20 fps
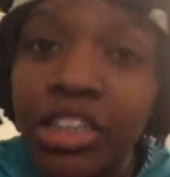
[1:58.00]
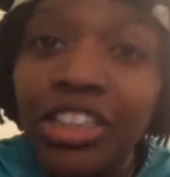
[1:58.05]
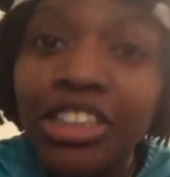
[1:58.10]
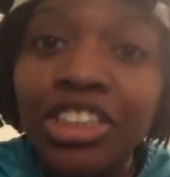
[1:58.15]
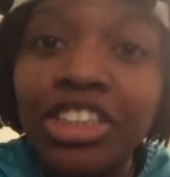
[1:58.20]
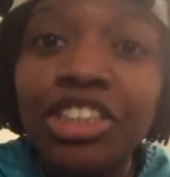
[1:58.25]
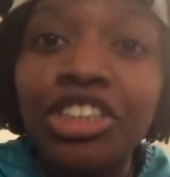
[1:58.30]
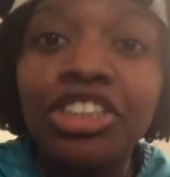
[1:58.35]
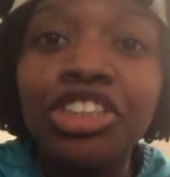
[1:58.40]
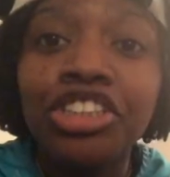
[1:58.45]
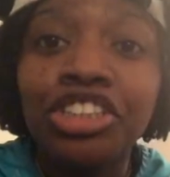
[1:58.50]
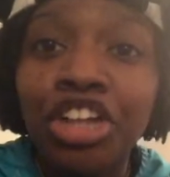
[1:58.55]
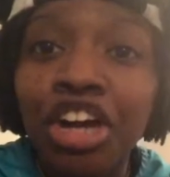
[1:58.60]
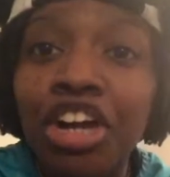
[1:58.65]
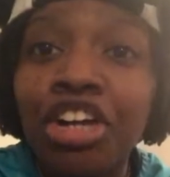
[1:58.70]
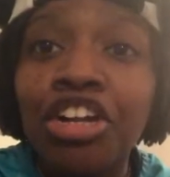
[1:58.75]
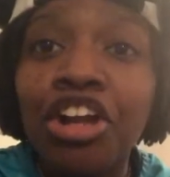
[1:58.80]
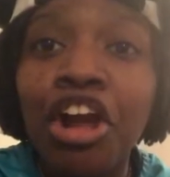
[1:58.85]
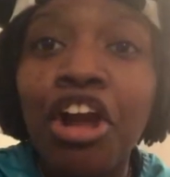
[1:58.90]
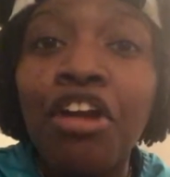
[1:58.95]
just chucked
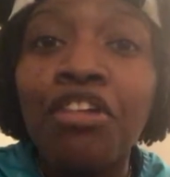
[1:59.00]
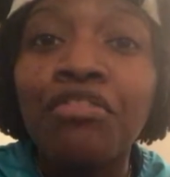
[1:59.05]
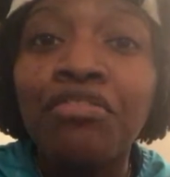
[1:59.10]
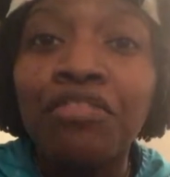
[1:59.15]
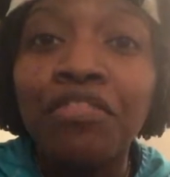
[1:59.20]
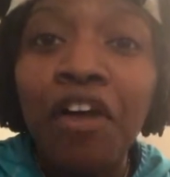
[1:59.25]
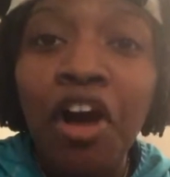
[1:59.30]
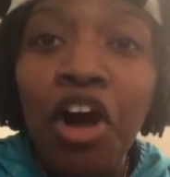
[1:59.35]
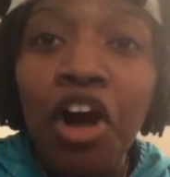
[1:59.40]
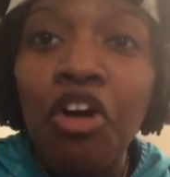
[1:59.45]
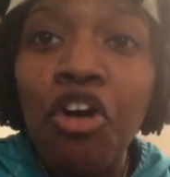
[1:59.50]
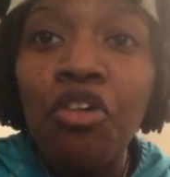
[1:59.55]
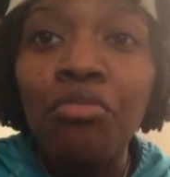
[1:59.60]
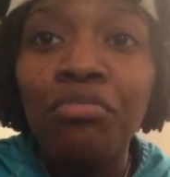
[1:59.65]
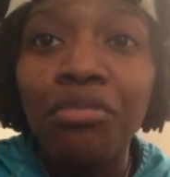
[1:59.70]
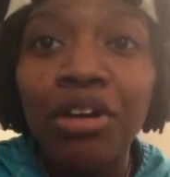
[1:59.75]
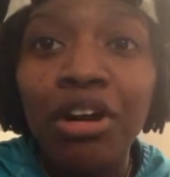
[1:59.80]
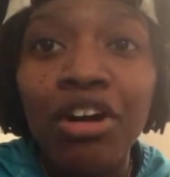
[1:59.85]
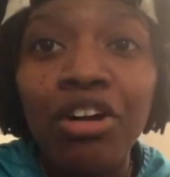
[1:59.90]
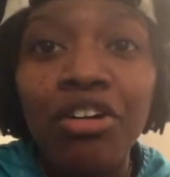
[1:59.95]
her phone,
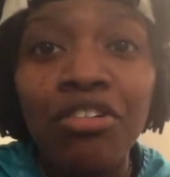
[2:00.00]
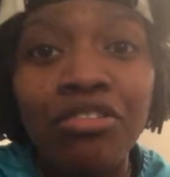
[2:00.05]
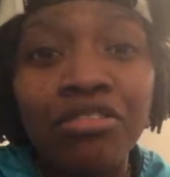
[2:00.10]
bro.